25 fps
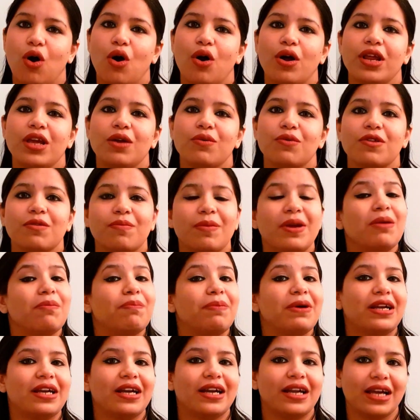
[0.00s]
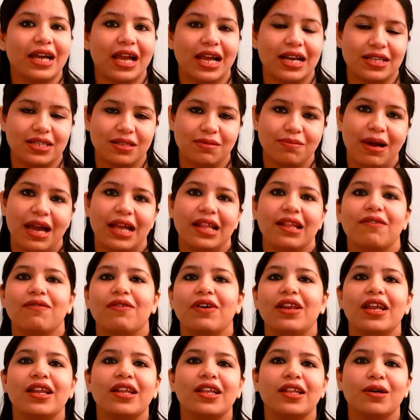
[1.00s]
or he was being pitted against by the
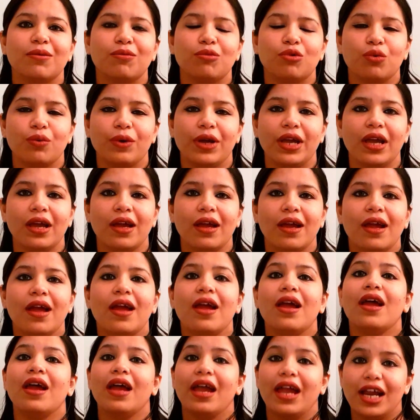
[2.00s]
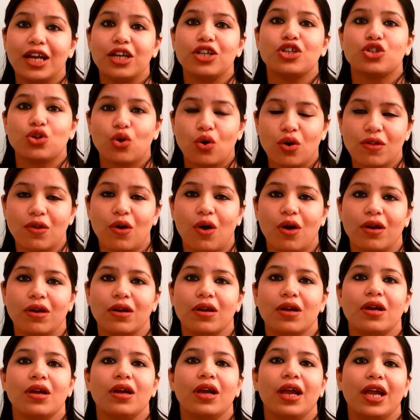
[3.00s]
villain in the movie, it goes
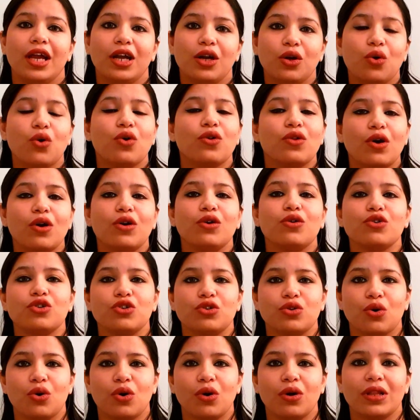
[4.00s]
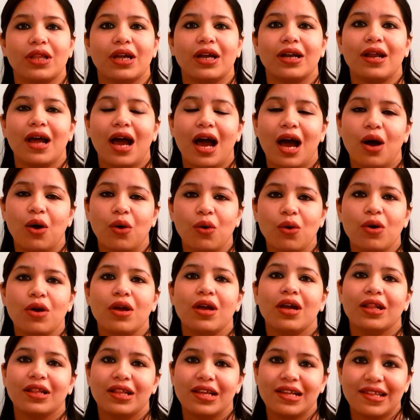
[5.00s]
on to show that how
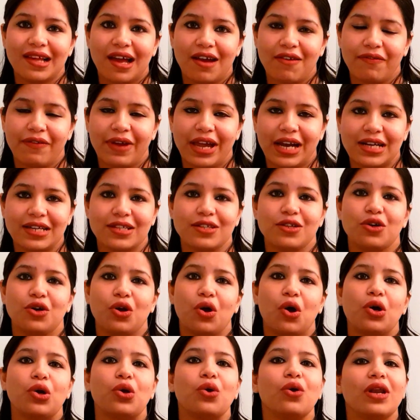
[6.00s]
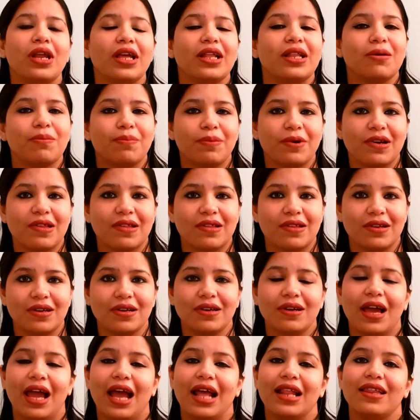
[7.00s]
this affects not only the
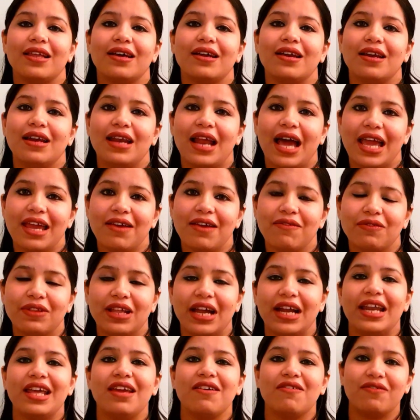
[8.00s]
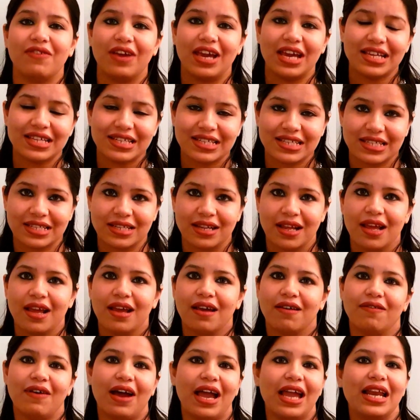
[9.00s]
person and the life that he wastes
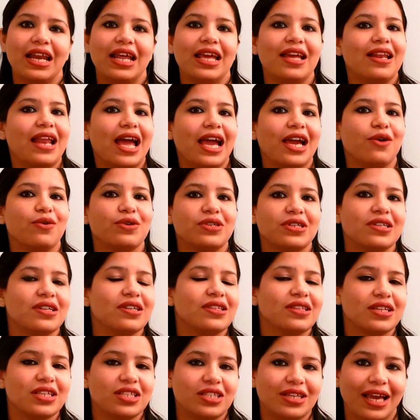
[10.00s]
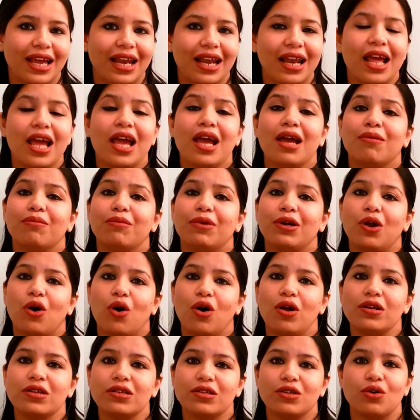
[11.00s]
while he languishes in the jail, but
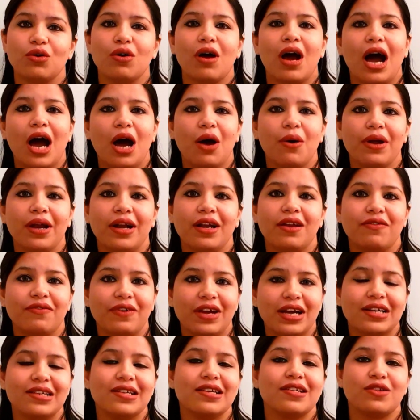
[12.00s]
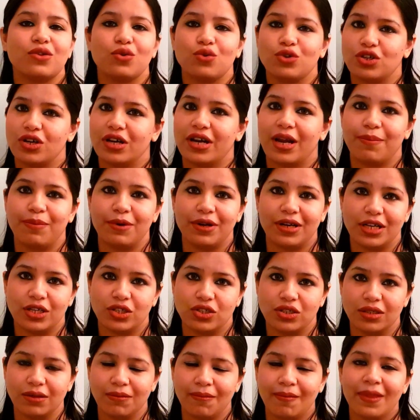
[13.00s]
also how it affects his social
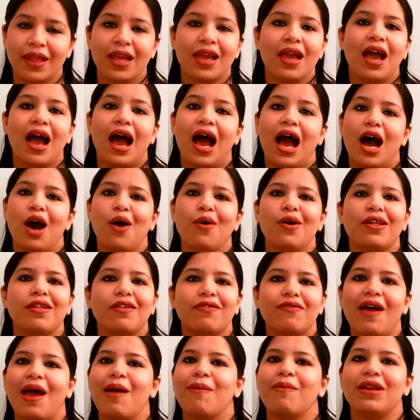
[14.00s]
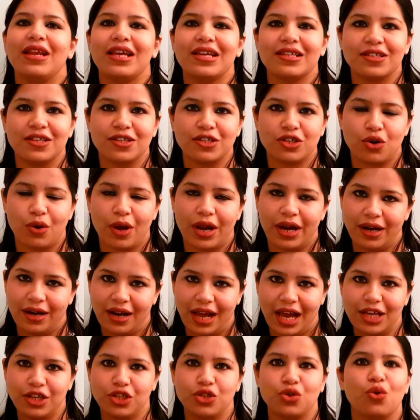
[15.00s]
reputation, how his family is destroyed
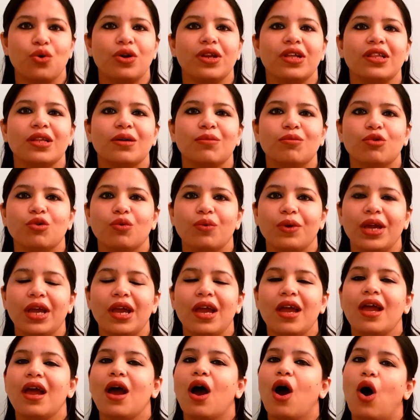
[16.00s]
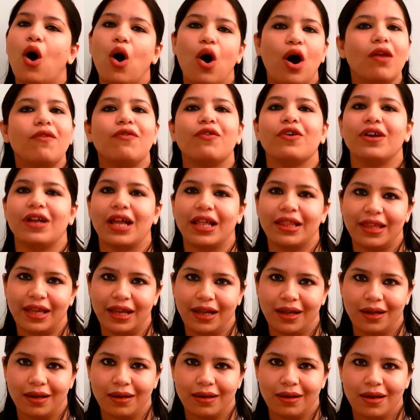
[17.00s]
as shown in the movie, all for
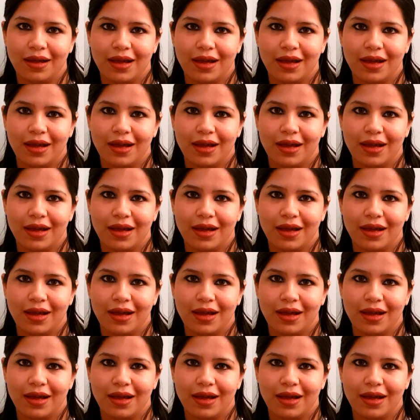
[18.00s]
nothing.